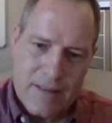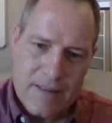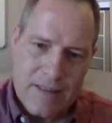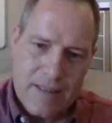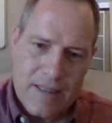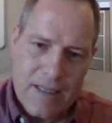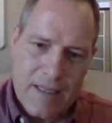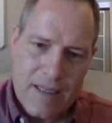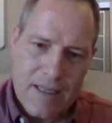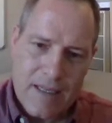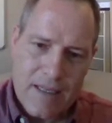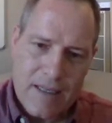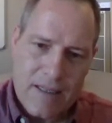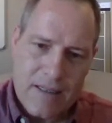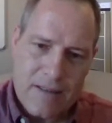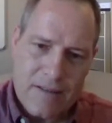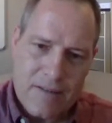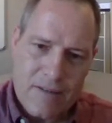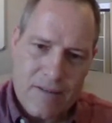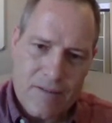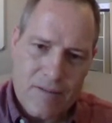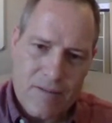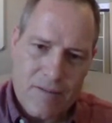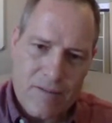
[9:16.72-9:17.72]
and
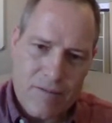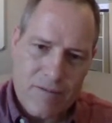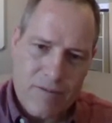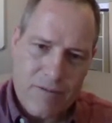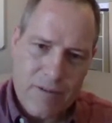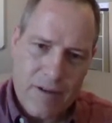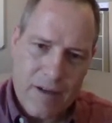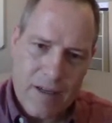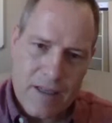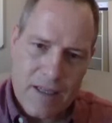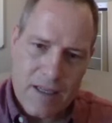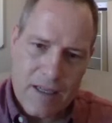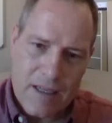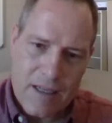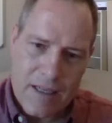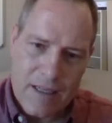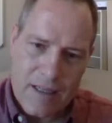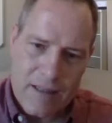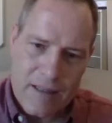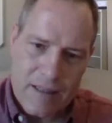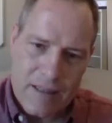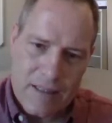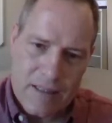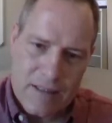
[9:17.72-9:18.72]
finally
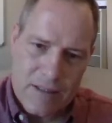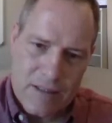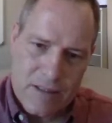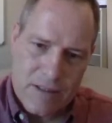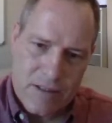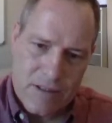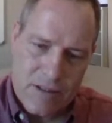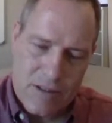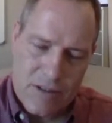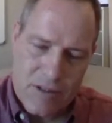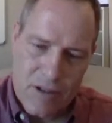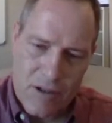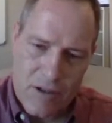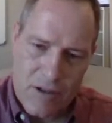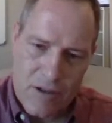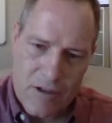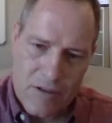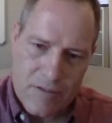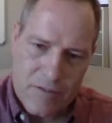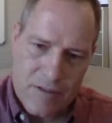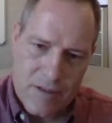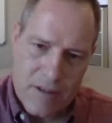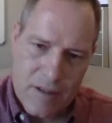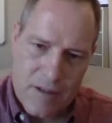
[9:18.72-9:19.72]
this
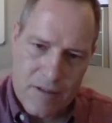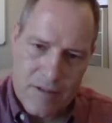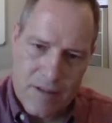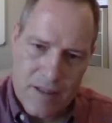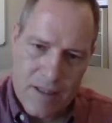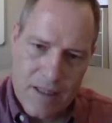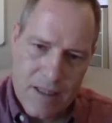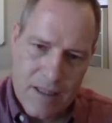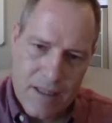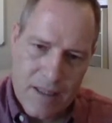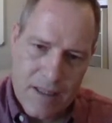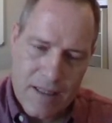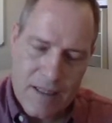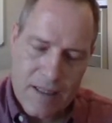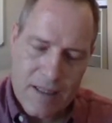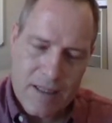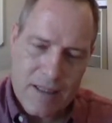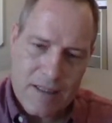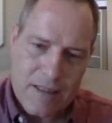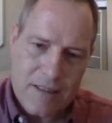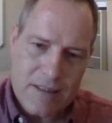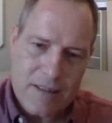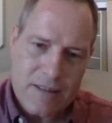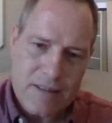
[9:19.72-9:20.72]
shaft over here
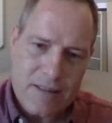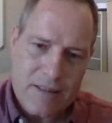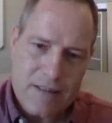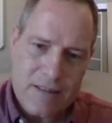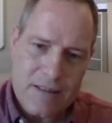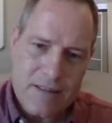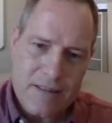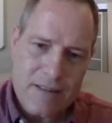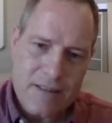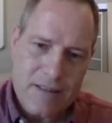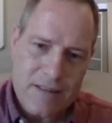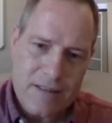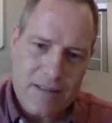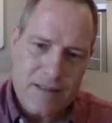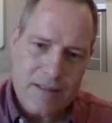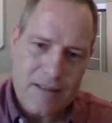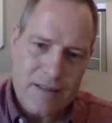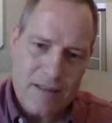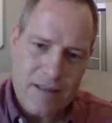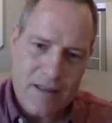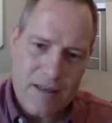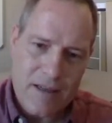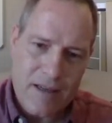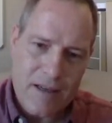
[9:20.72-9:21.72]
is
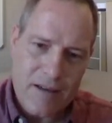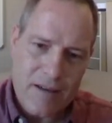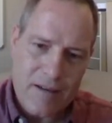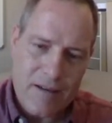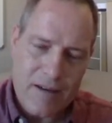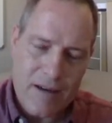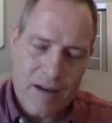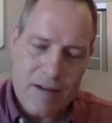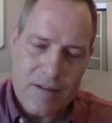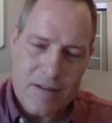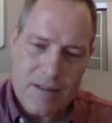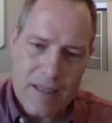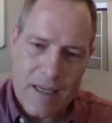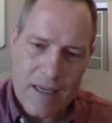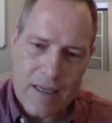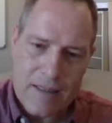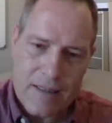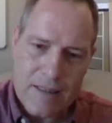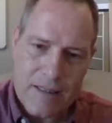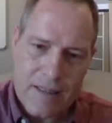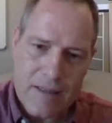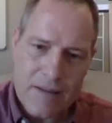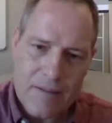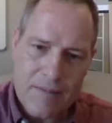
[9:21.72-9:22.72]

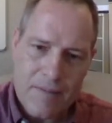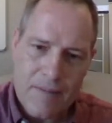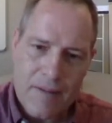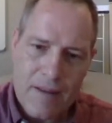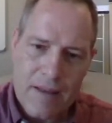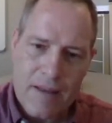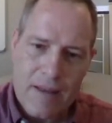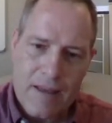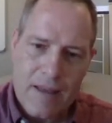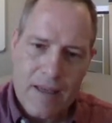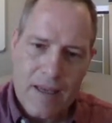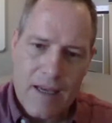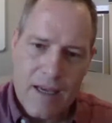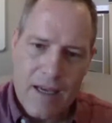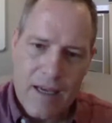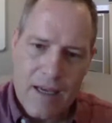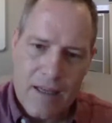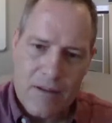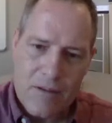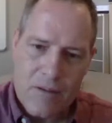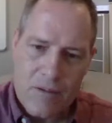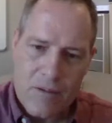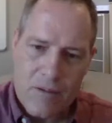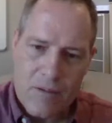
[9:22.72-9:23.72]
rotating,
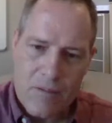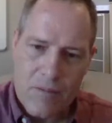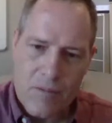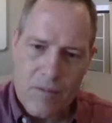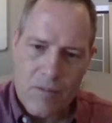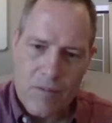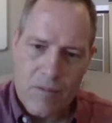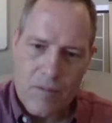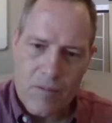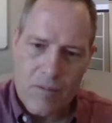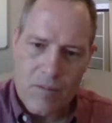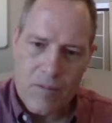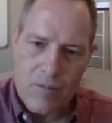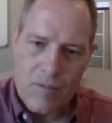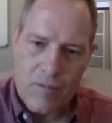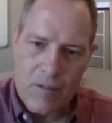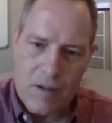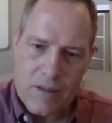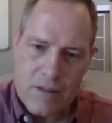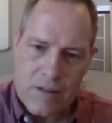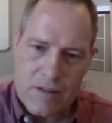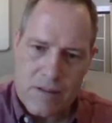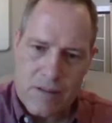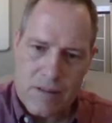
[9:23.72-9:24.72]
and
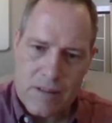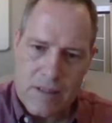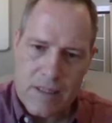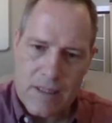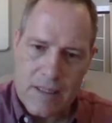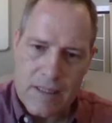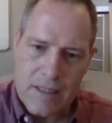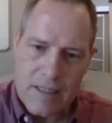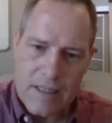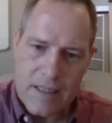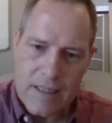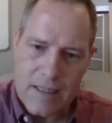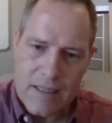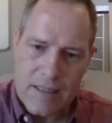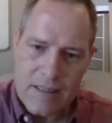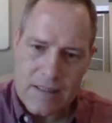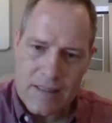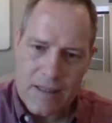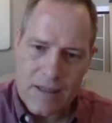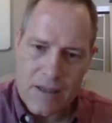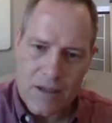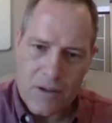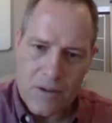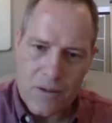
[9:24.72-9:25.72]
what you see here is
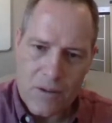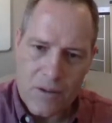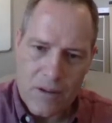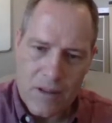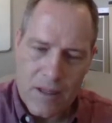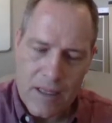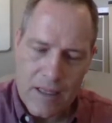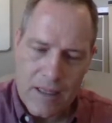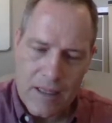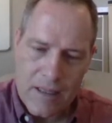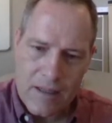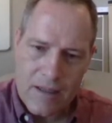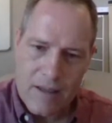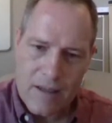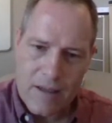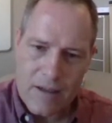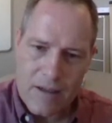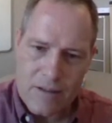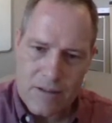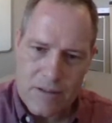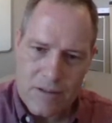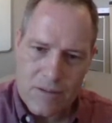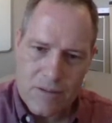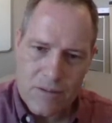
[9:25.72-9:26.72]
a hole that
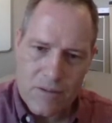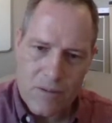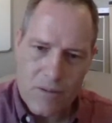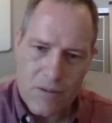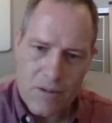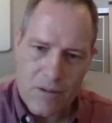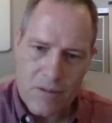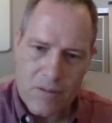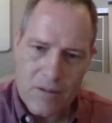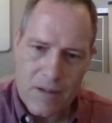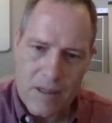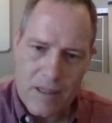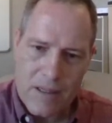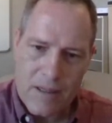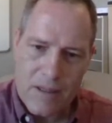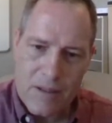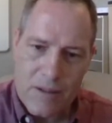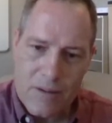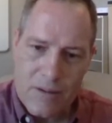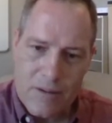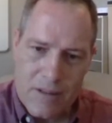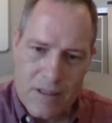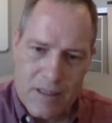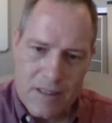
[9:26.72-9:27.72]
goes all the way
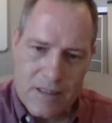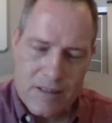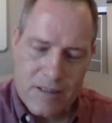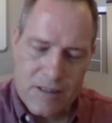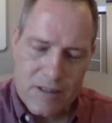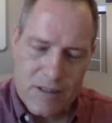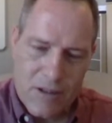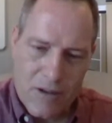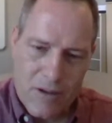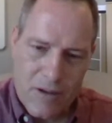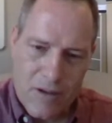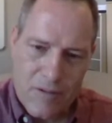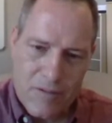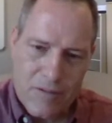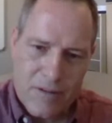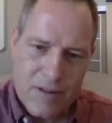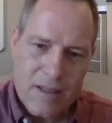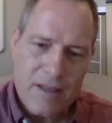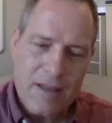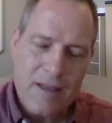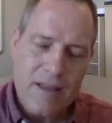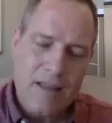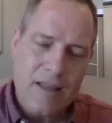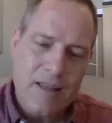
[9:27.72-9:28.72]
through this shaft.
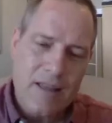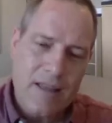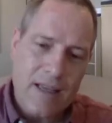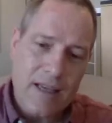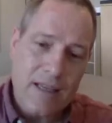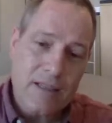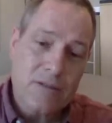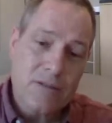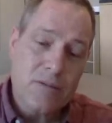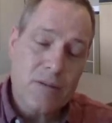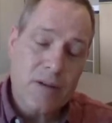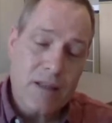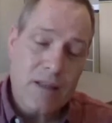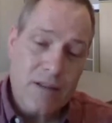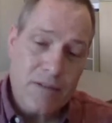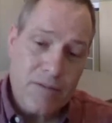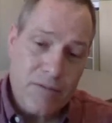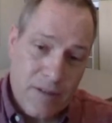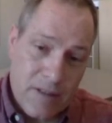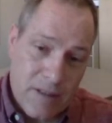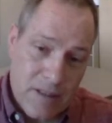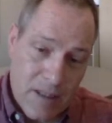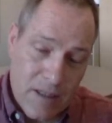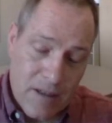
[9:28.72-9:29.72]
That's where the
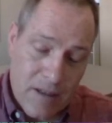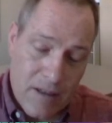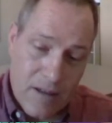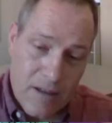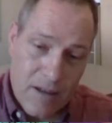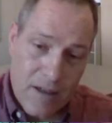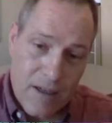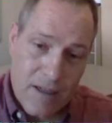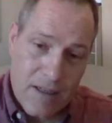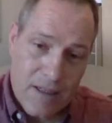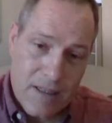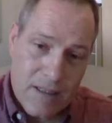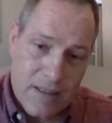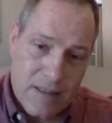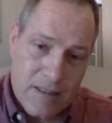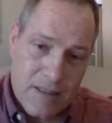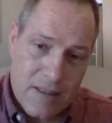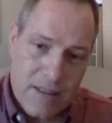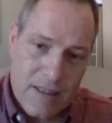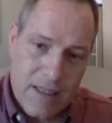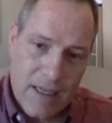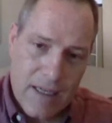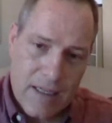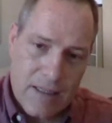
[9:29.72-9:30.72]
fishing line is
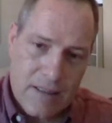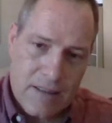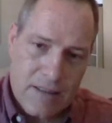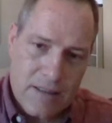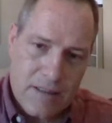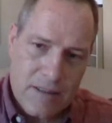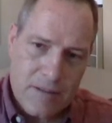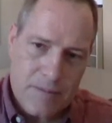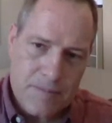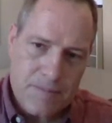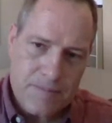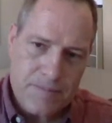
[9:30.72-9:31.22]
attached.